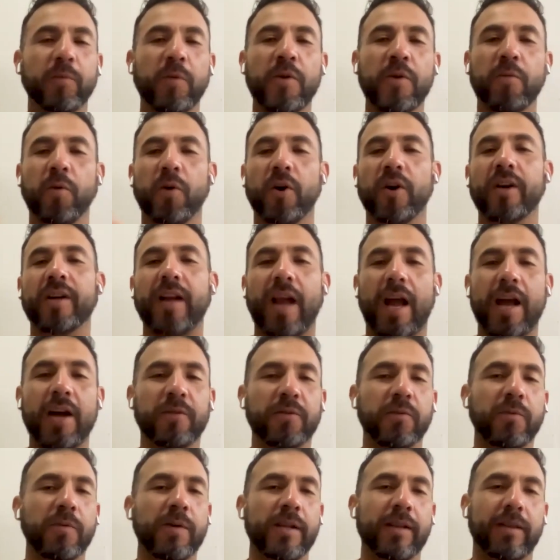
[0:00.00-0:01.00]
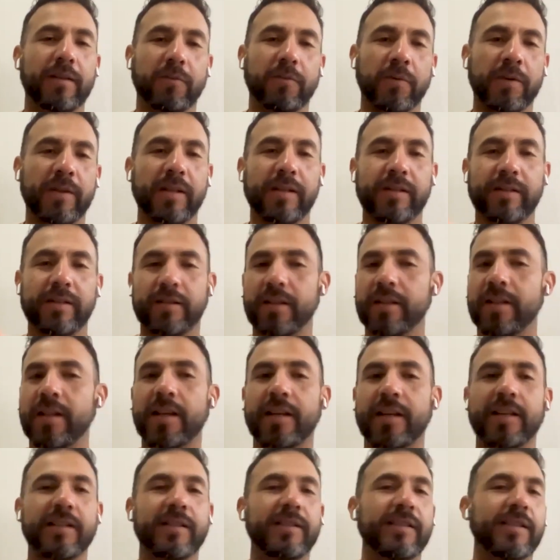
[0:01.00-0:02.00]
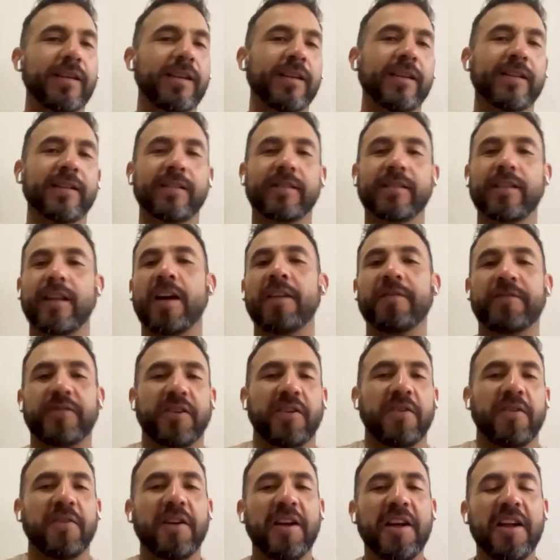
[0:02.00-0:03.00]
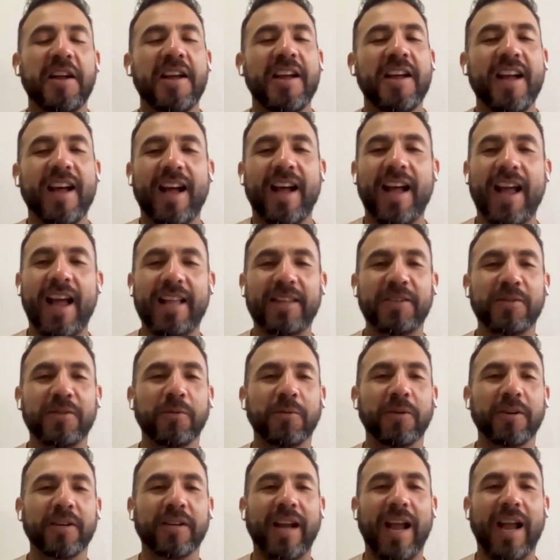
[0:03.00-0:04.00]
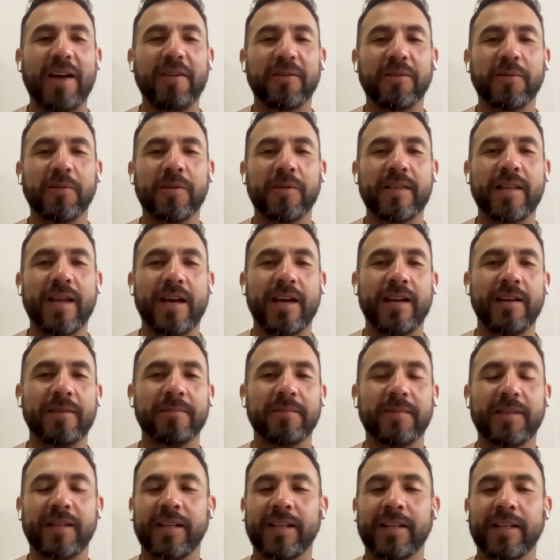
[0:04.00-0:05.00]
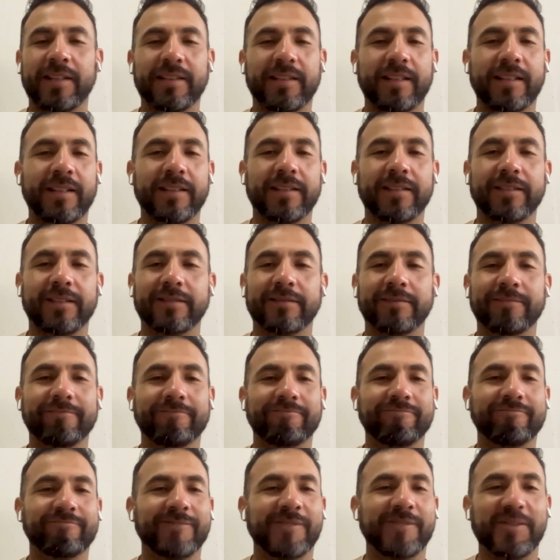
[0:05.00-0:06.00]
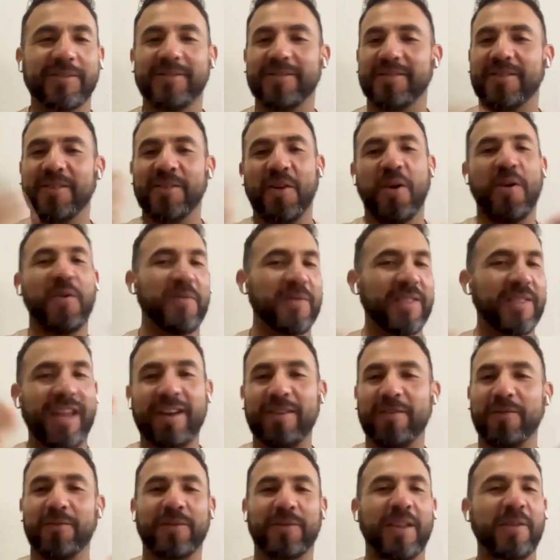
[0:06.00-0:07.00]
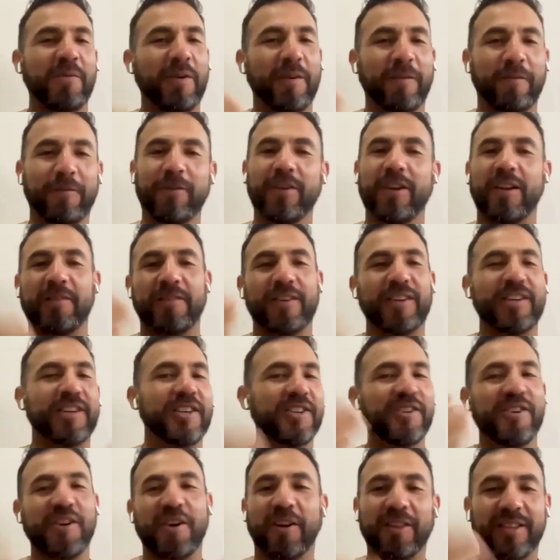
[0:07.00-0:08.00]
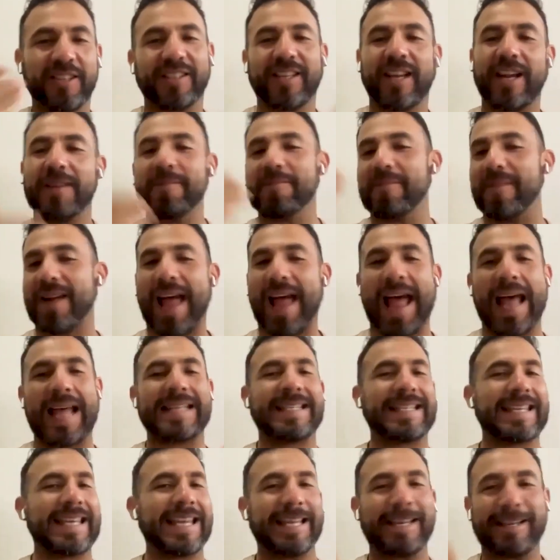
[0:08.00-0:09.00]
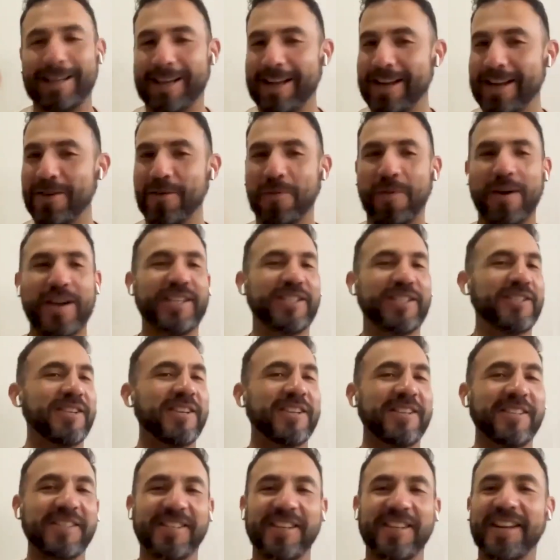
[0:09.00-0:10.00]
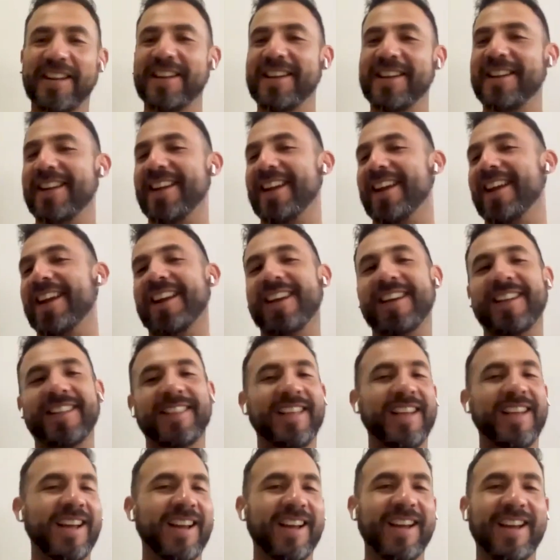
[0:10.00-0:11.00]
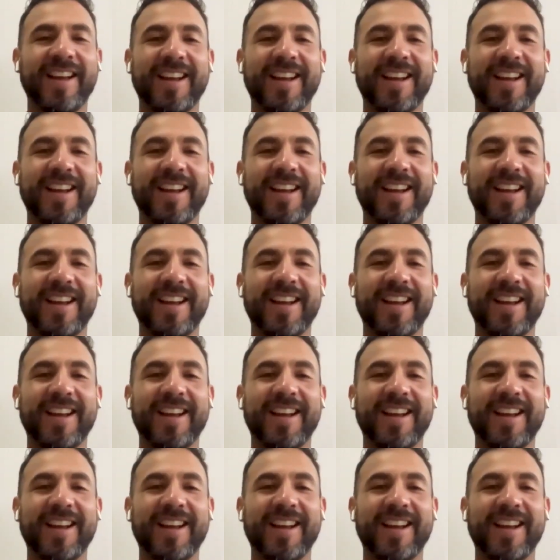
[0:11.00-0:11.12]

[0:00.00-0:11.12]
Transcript: We work out with the students and stuff, so I had to work out with them, and they were full of energy all the time, asking questions and